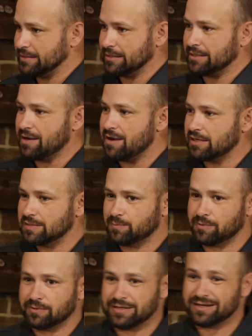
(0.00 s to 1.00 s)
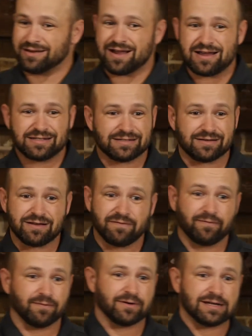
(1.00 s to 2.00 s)
the gospel and God's
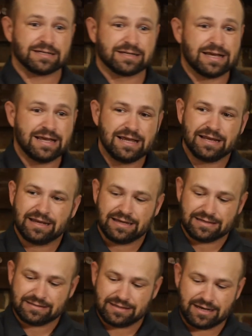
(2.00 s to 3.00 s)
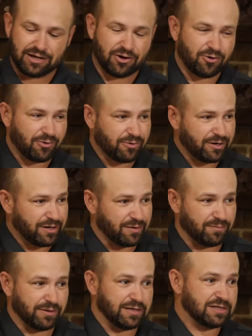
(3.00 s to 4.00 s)
love for us is
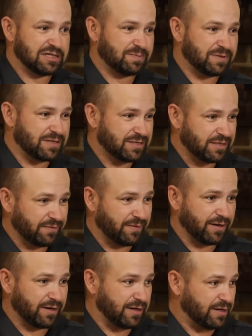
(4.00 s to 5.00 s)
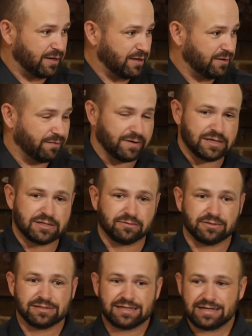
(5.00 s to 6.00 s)
incredibly specific and
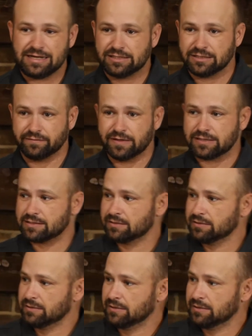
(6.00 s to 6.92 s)
individual to each of us.